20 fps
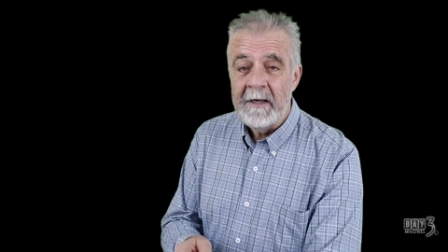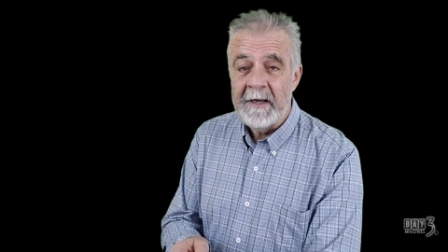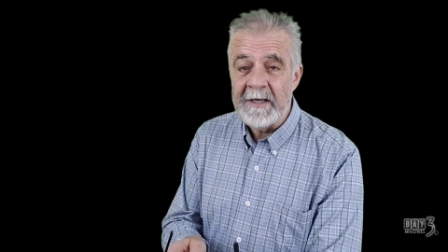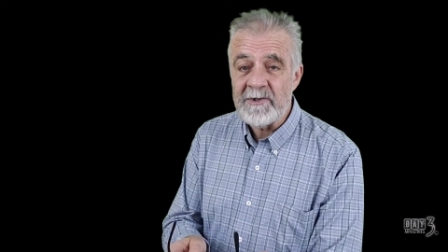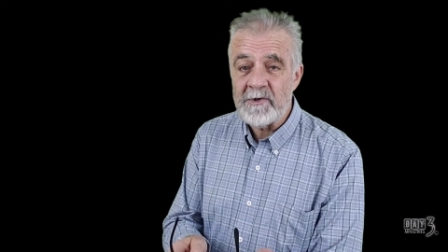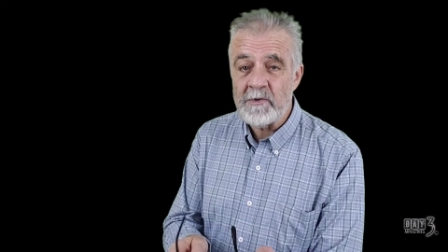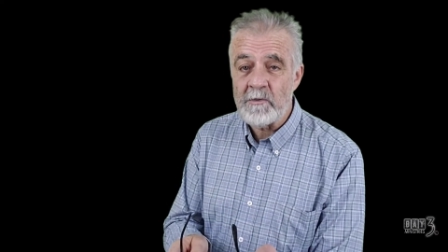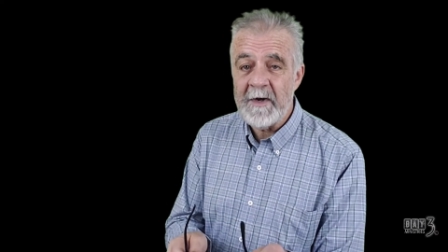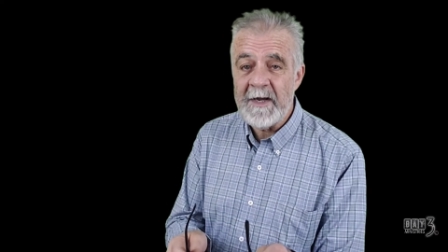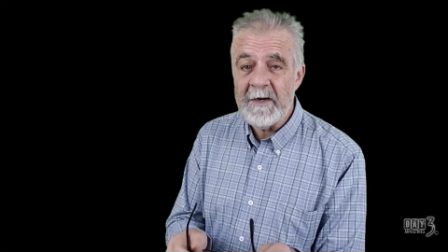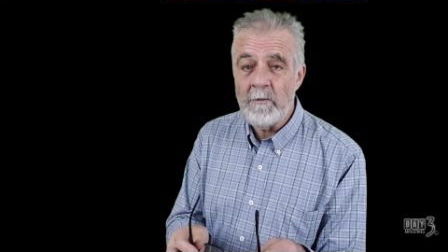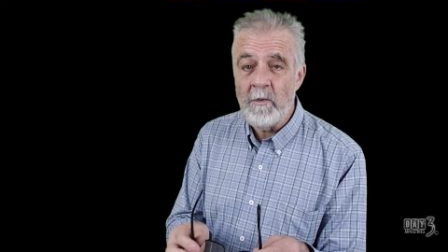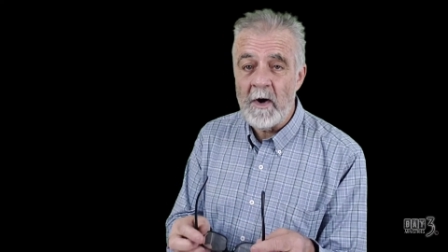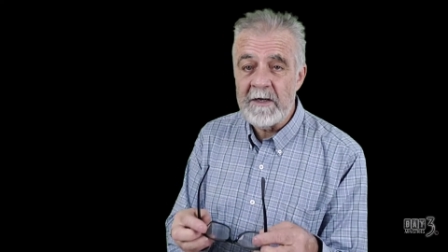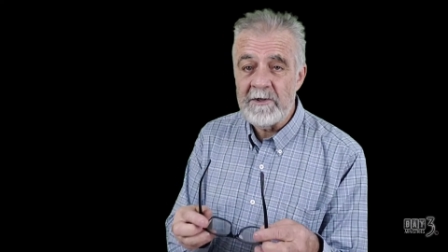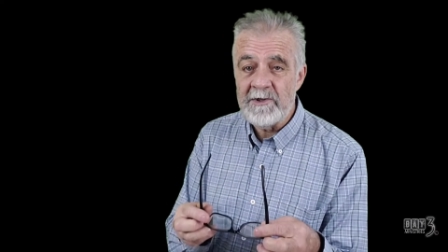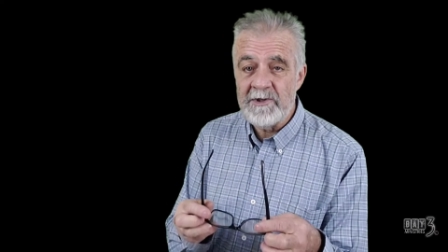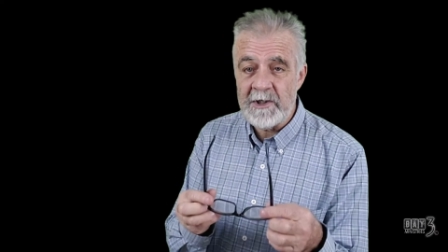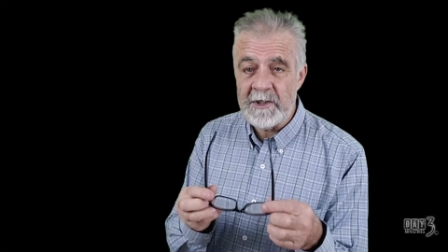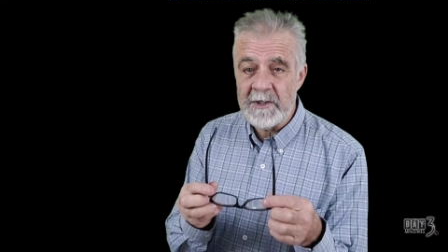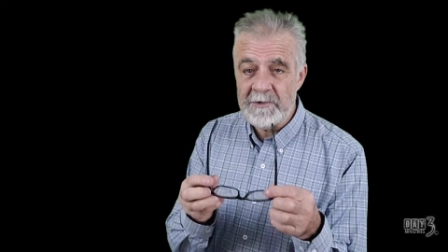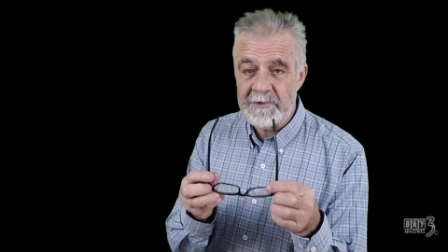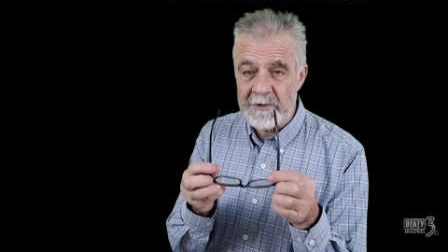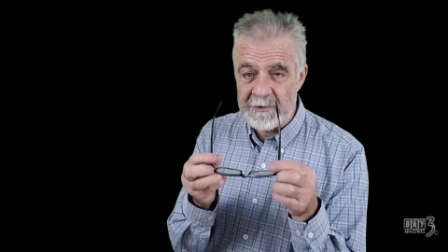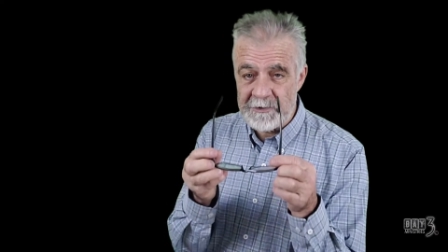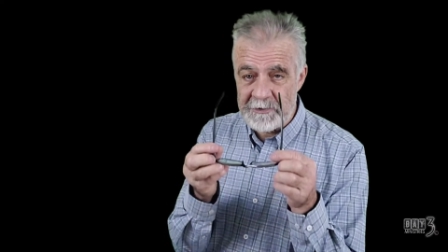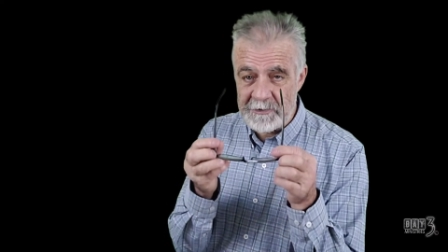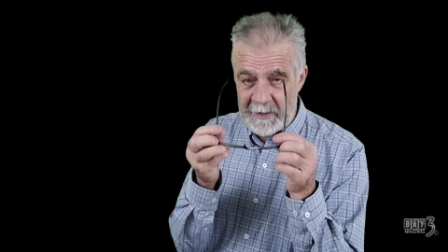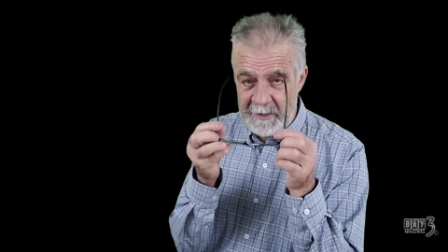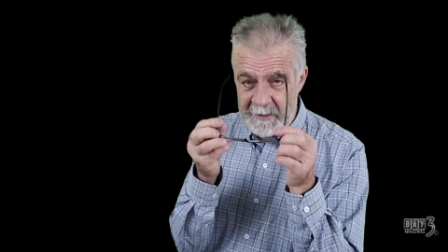Let's read what
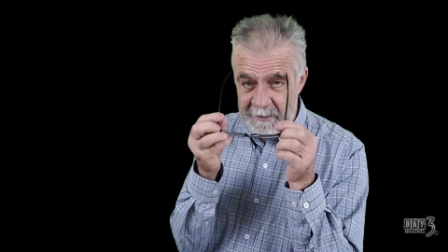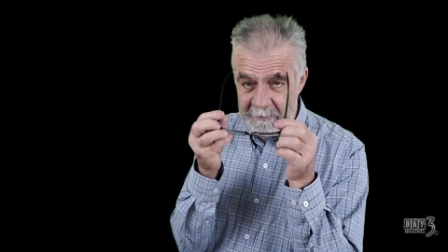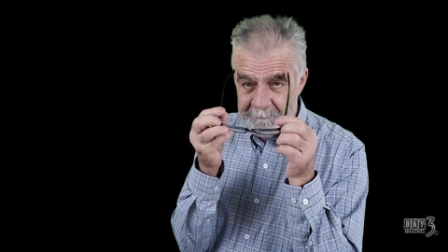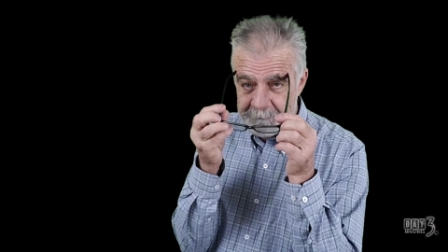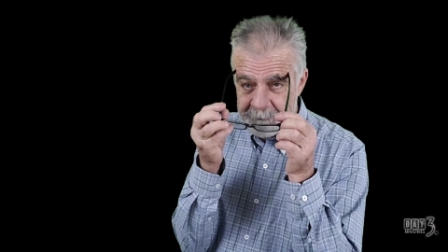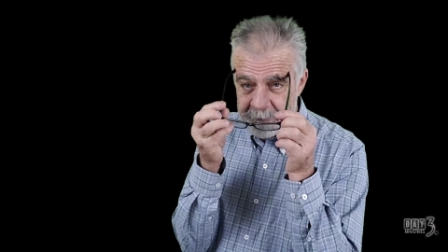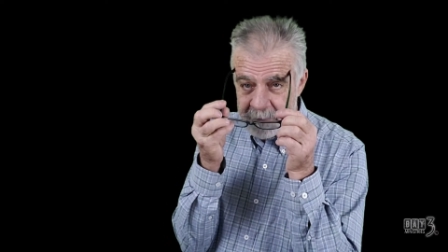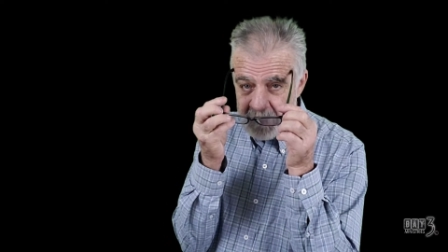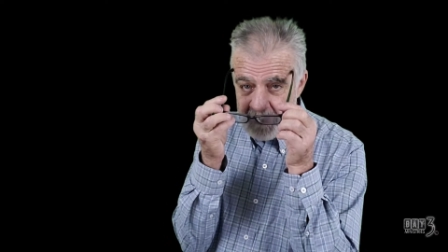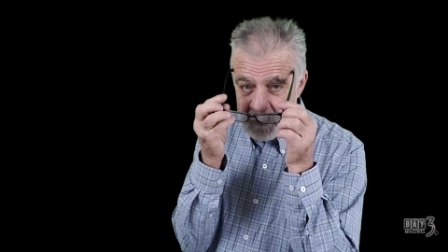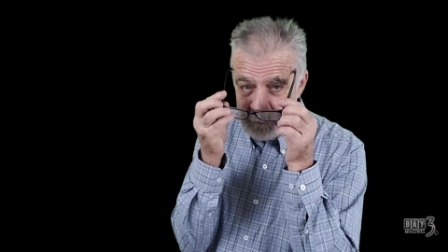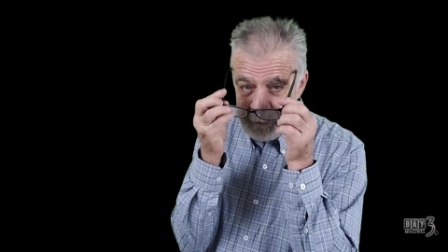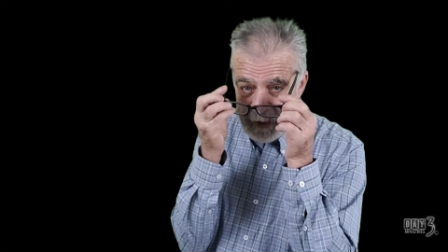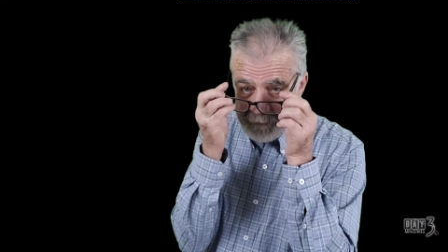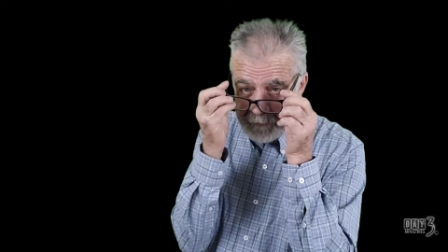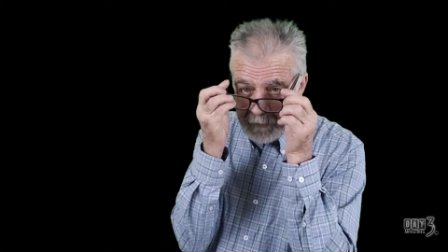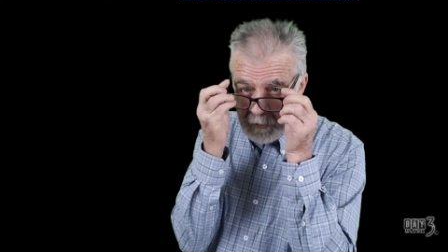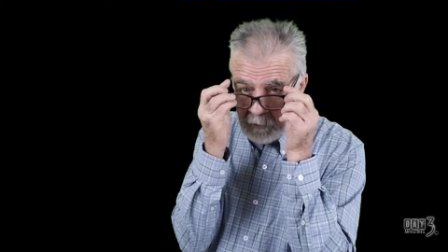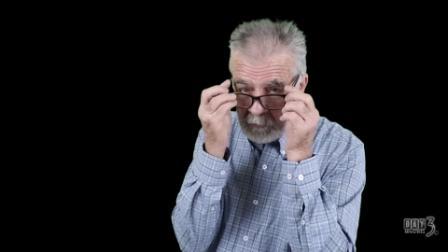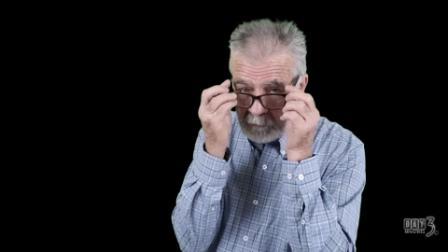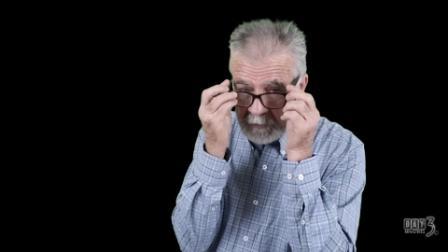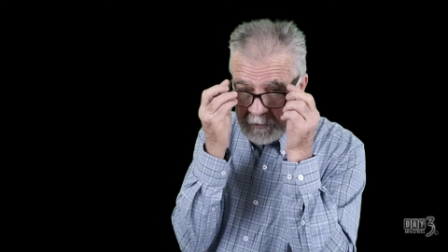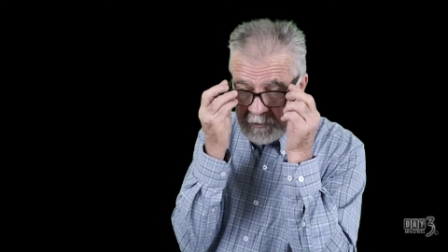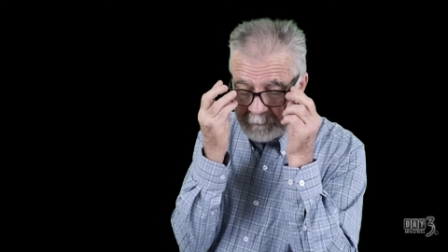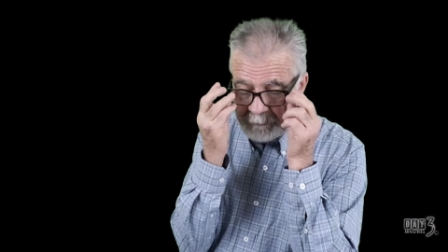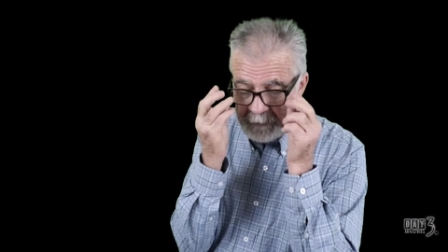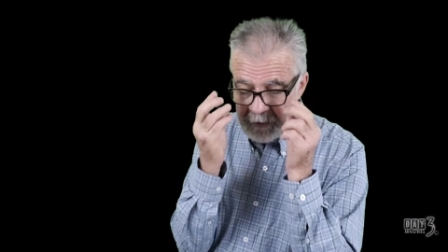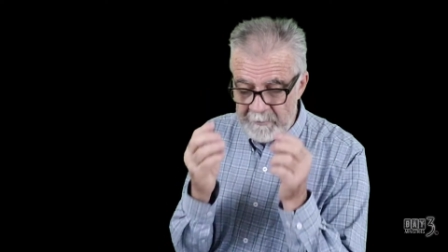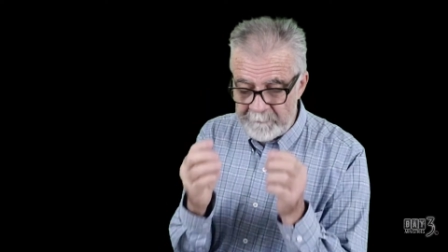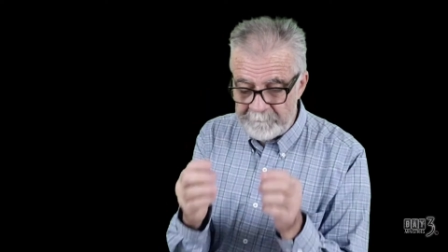Jesus said about the Holy
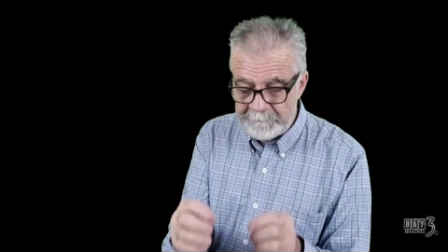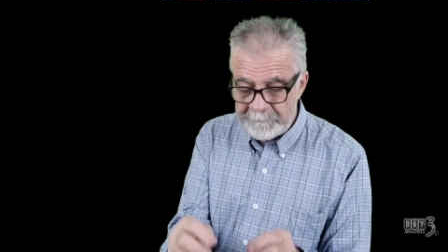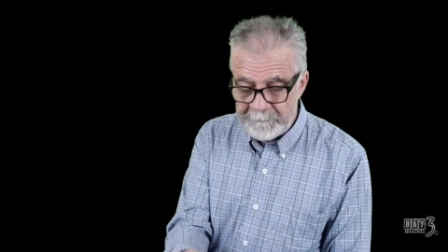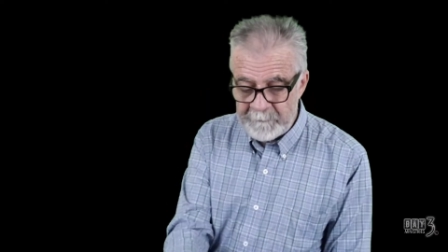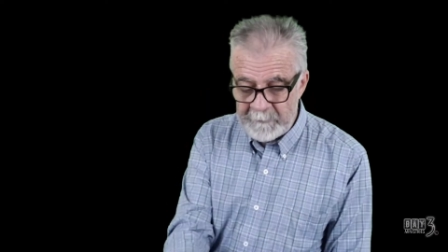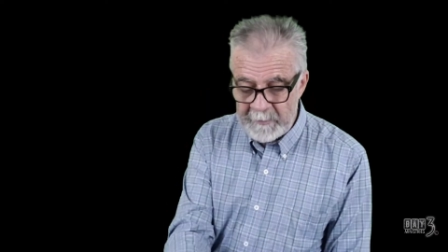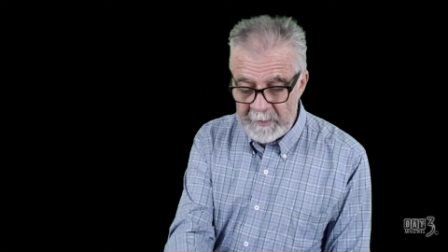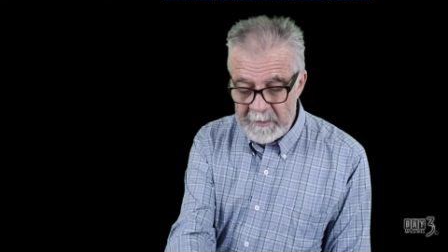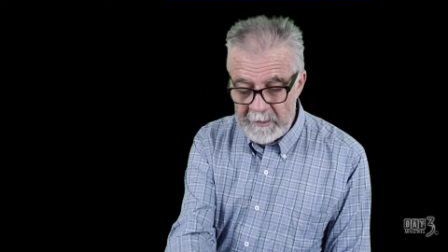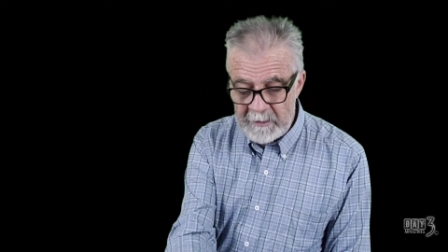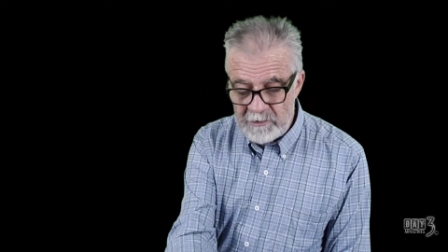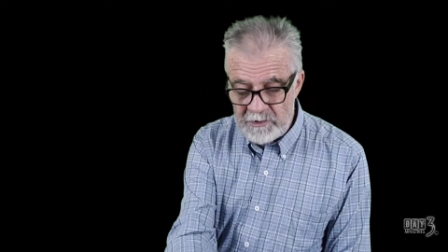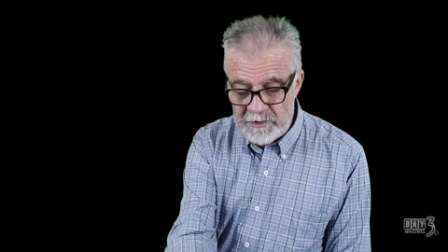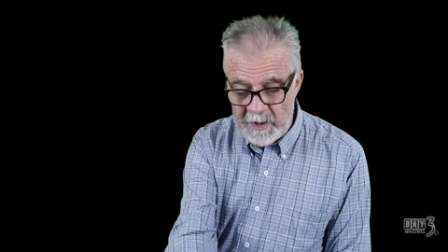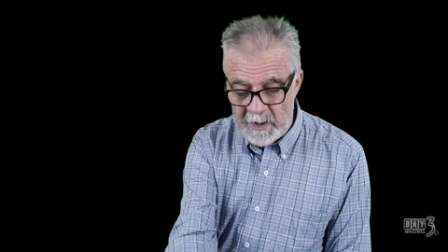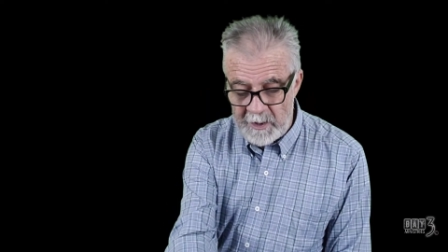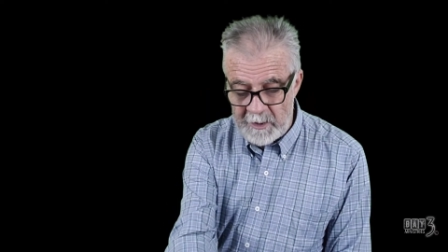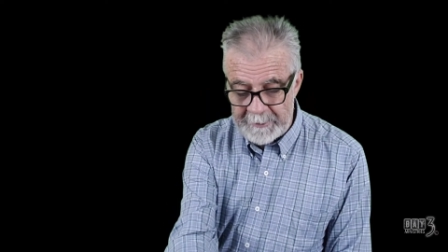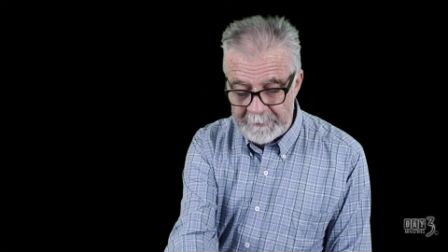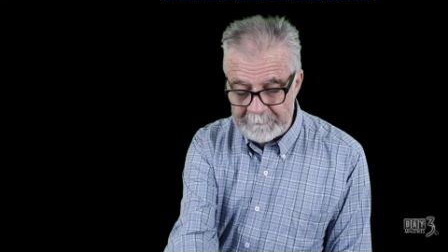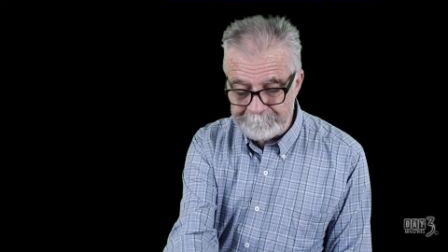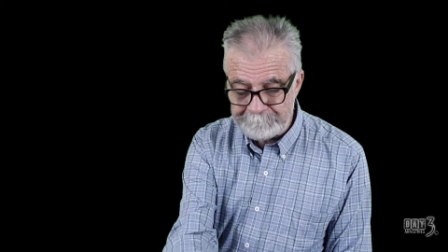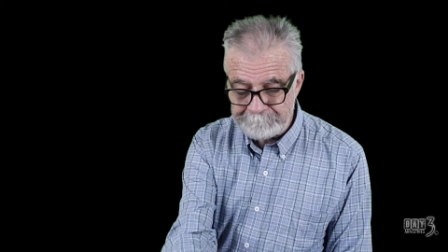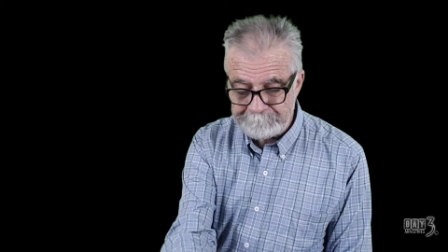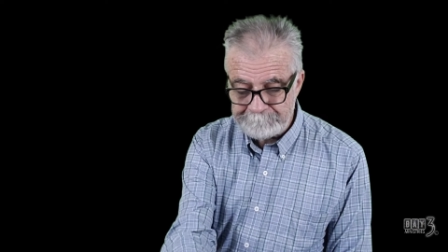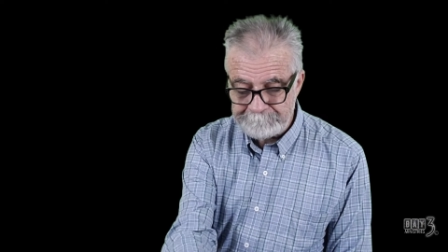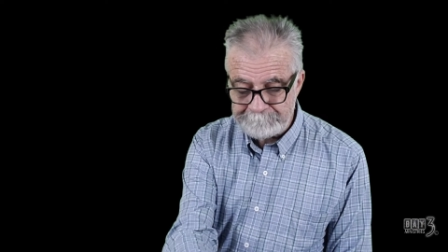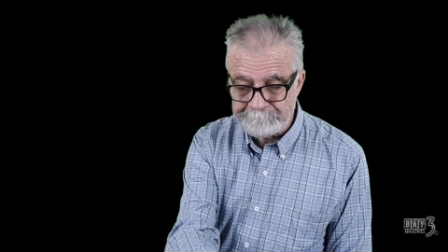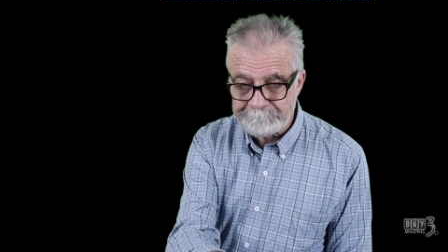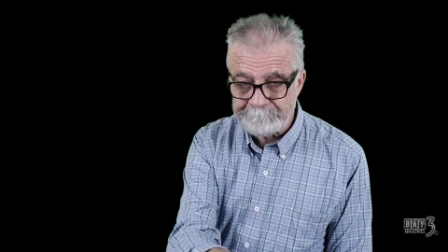Spirit in John